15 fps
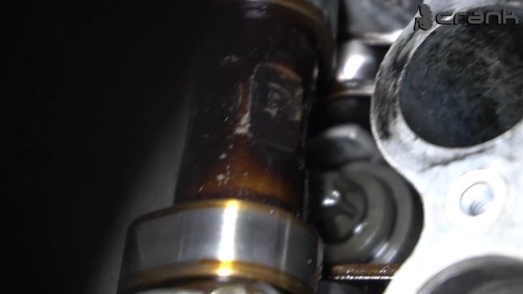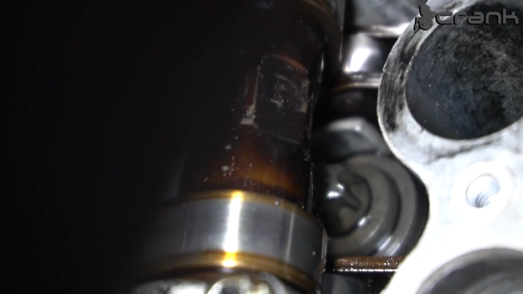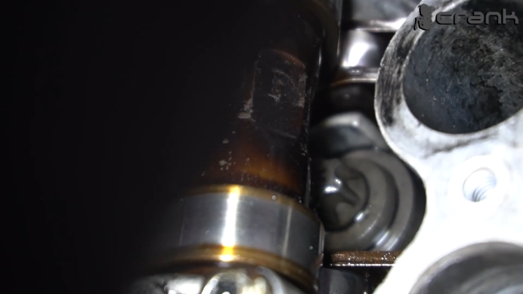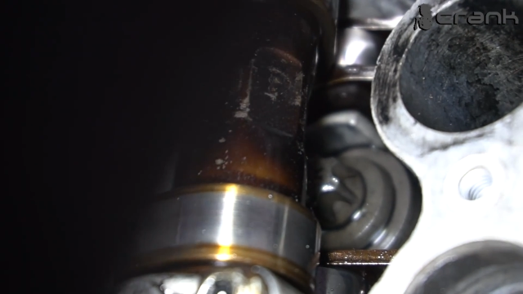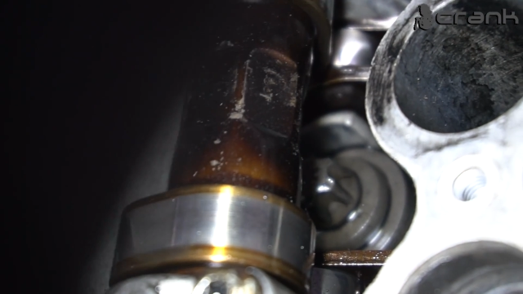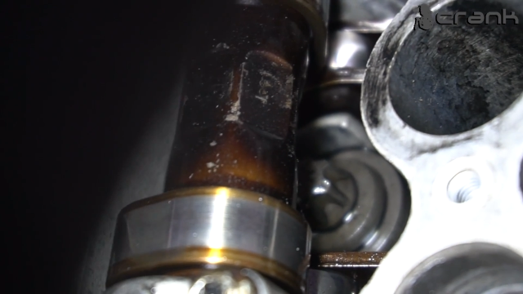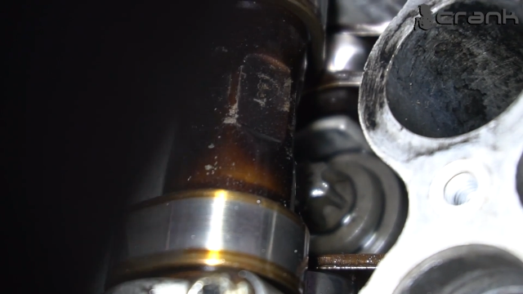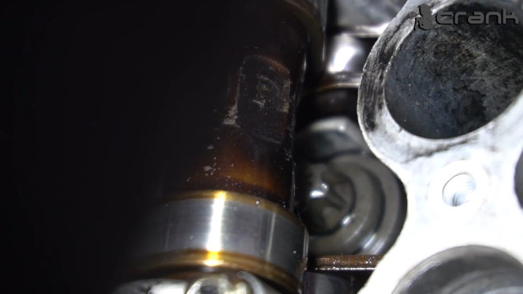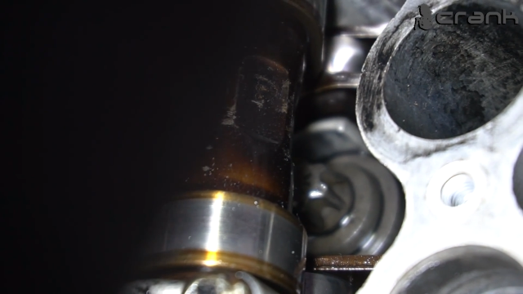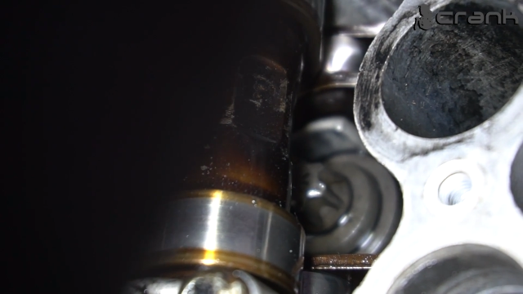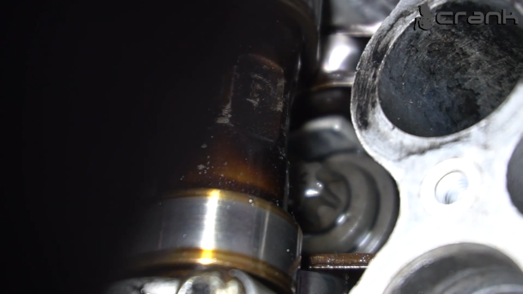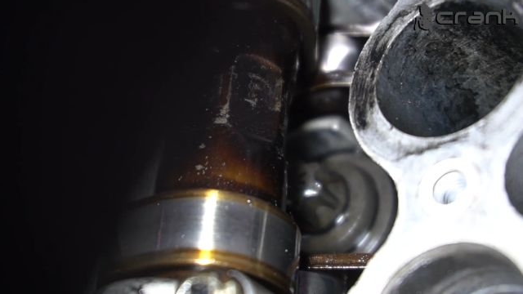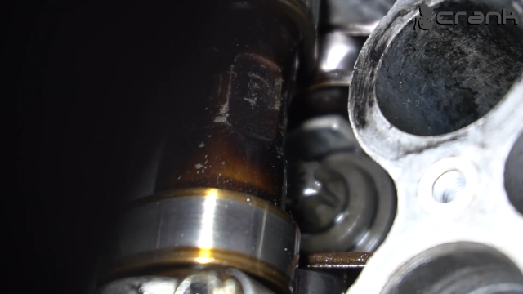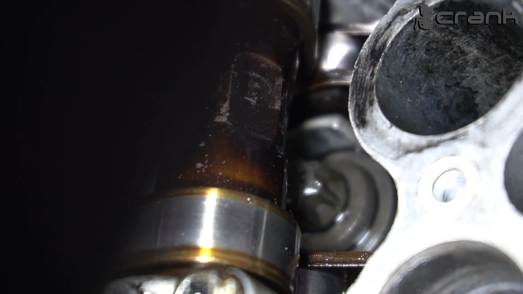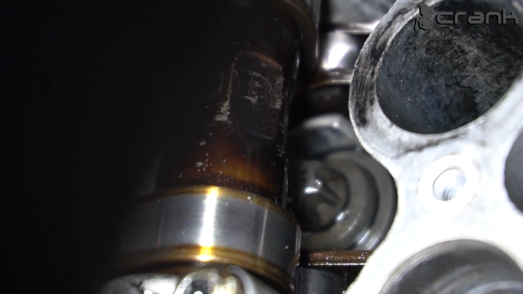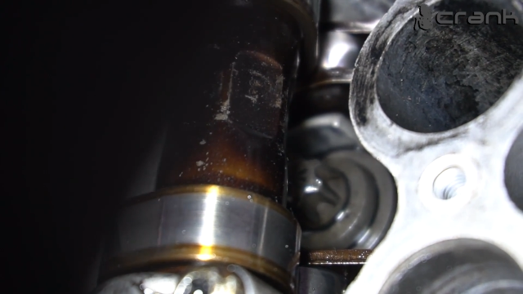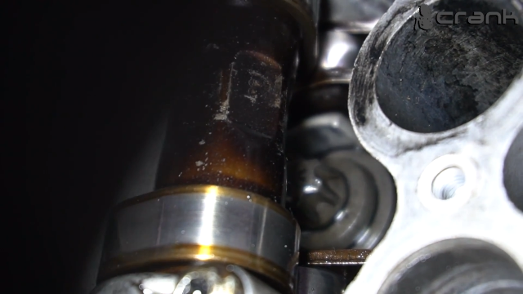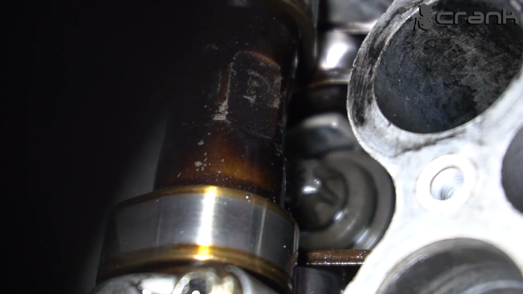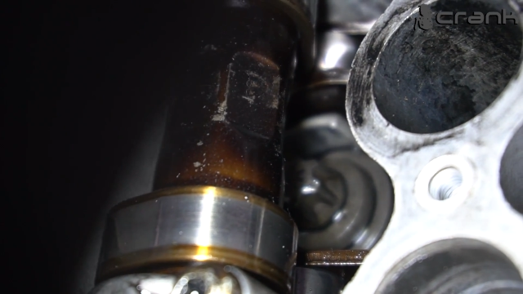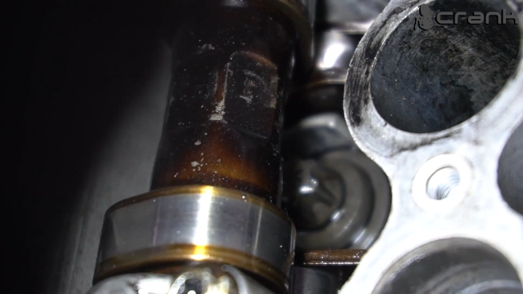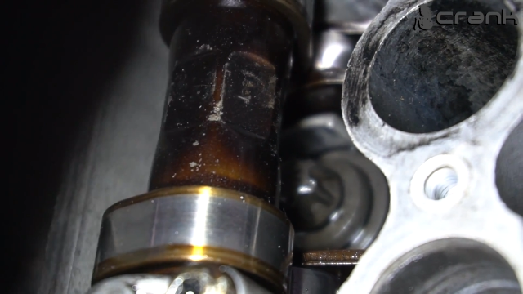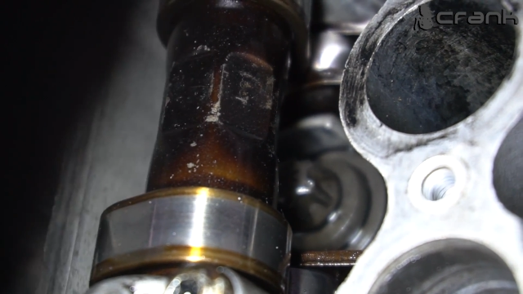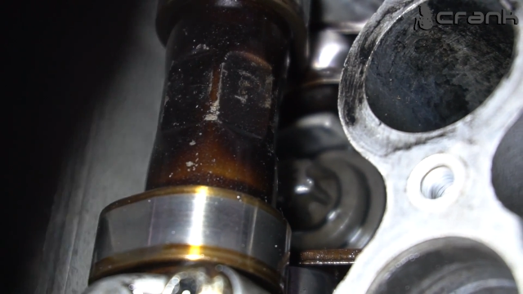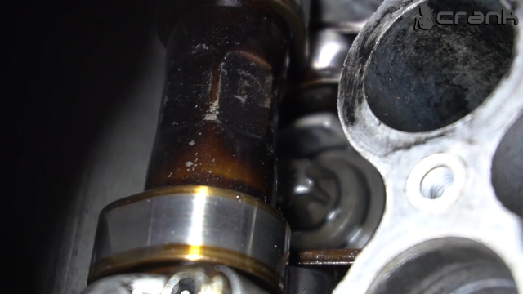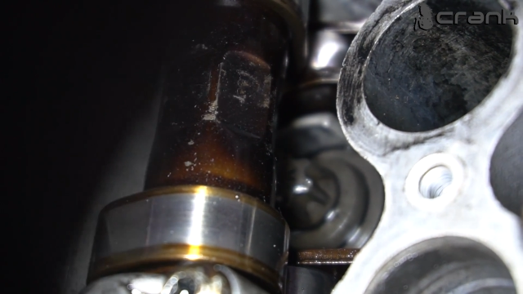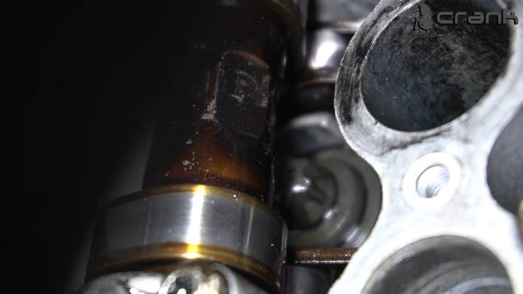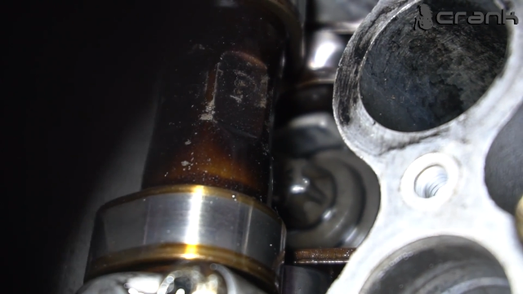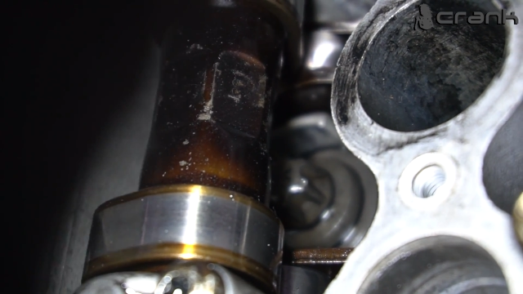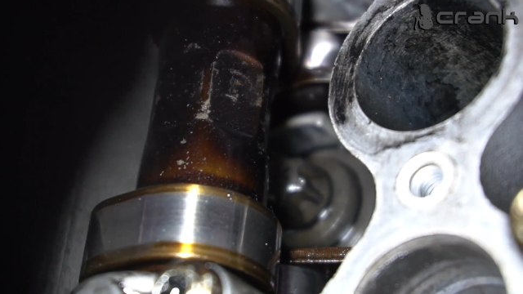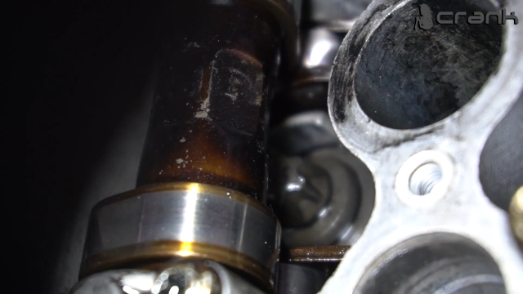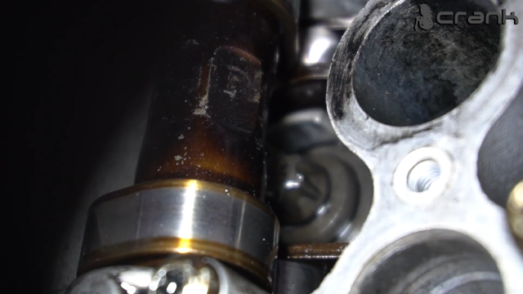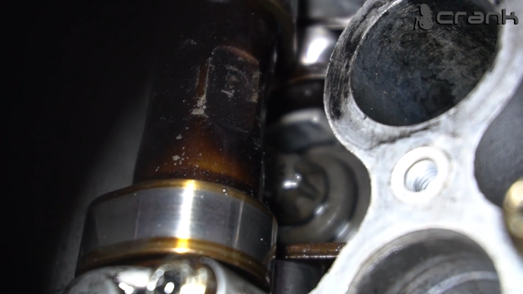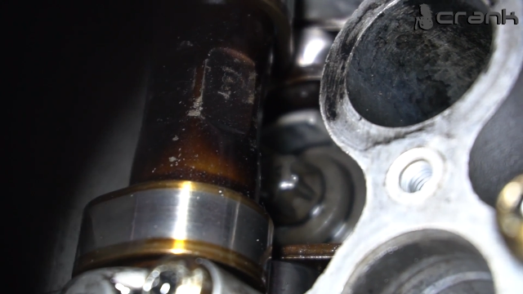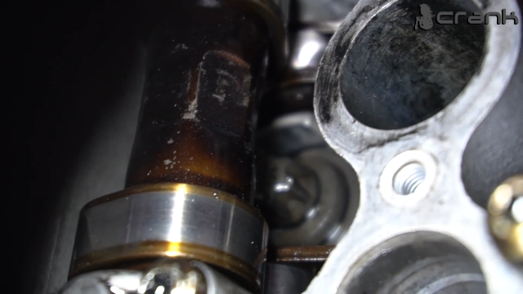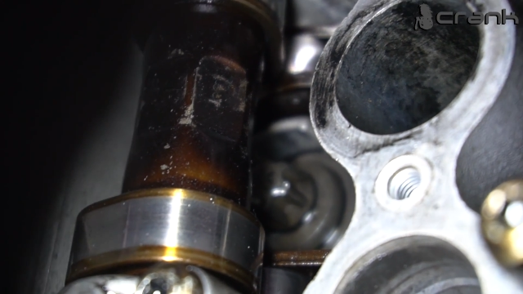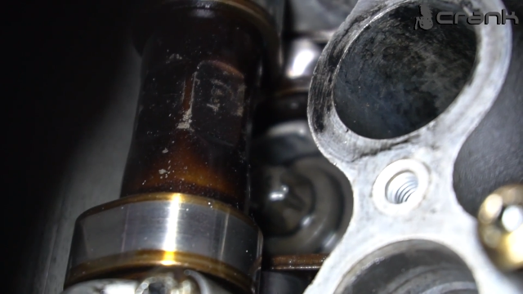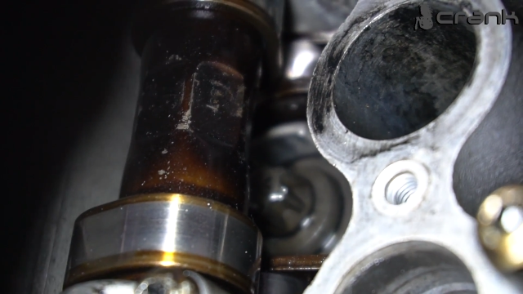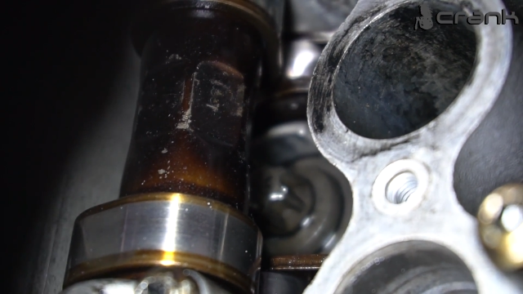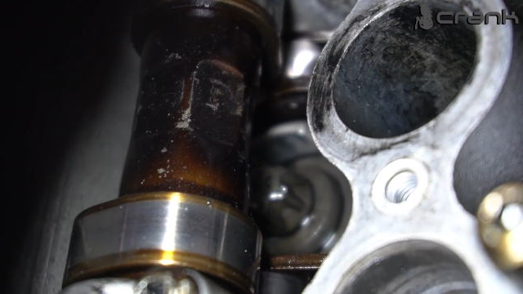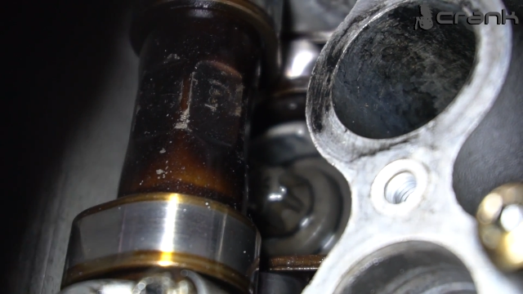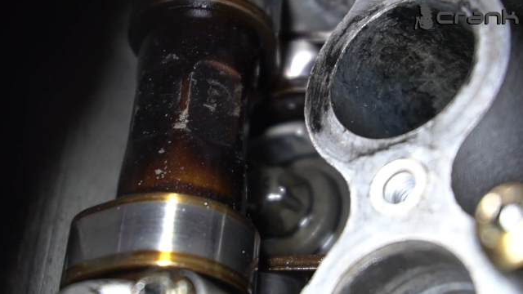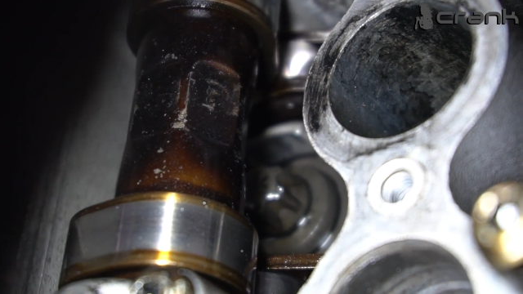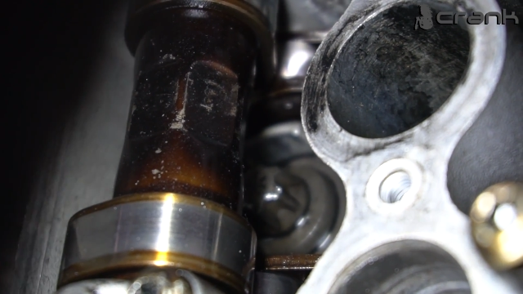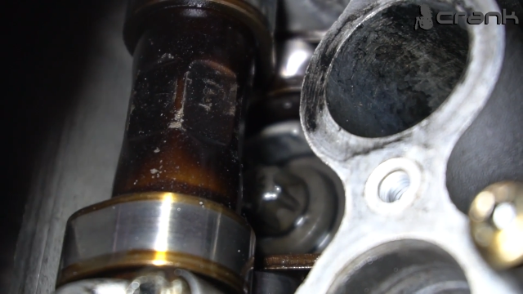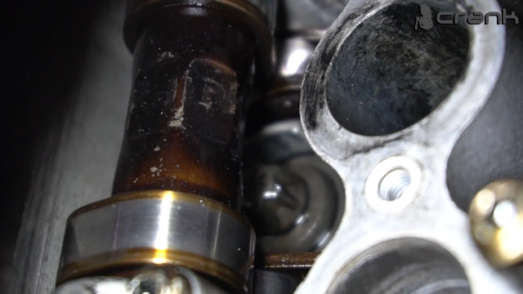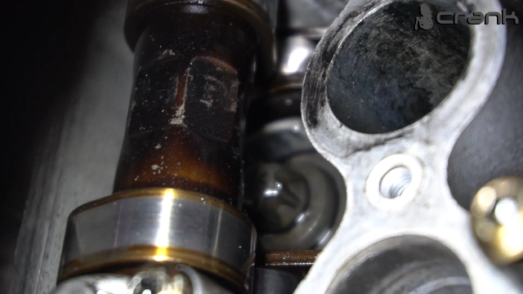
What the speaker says: Nobody's mouth can be seen.